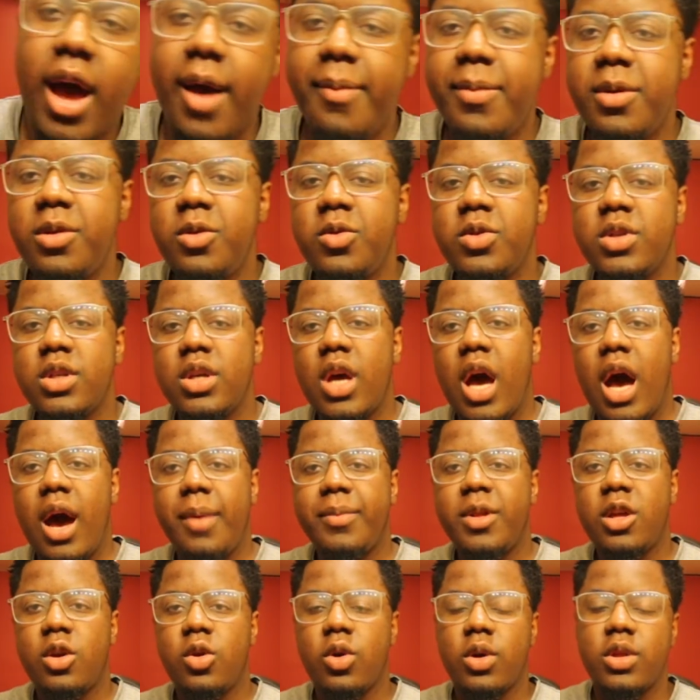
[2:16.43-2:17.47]
I've been using
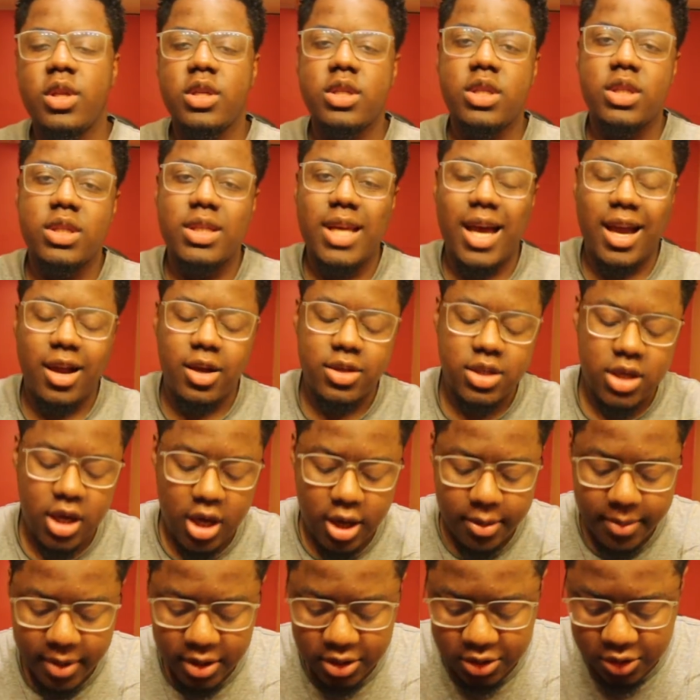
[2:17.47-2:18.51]
Omnichord this entire
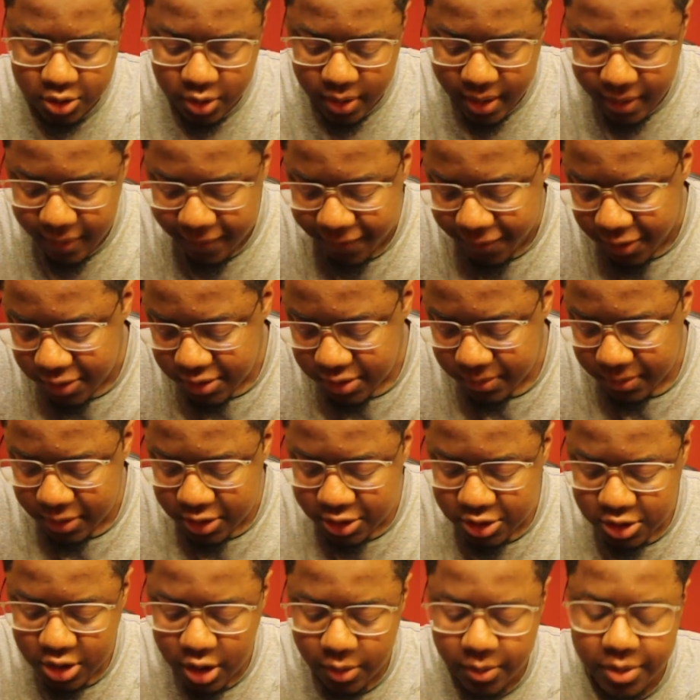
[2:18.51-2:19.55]
time, and so first I'm going to
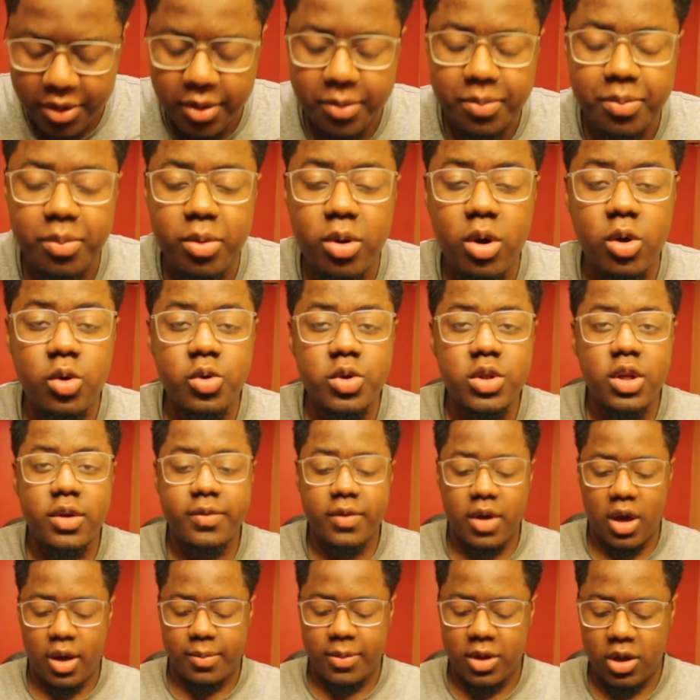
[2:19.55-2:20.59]
start with the pros
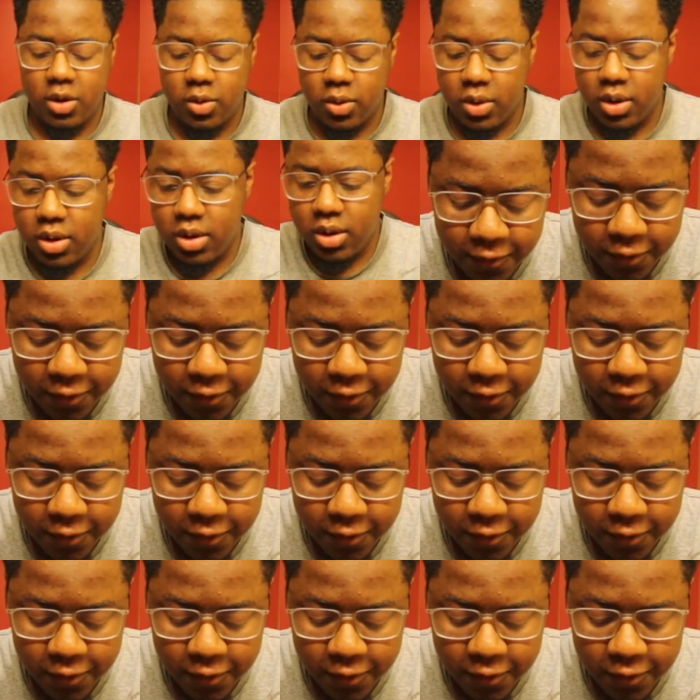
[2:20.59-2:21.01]
of Omnichord.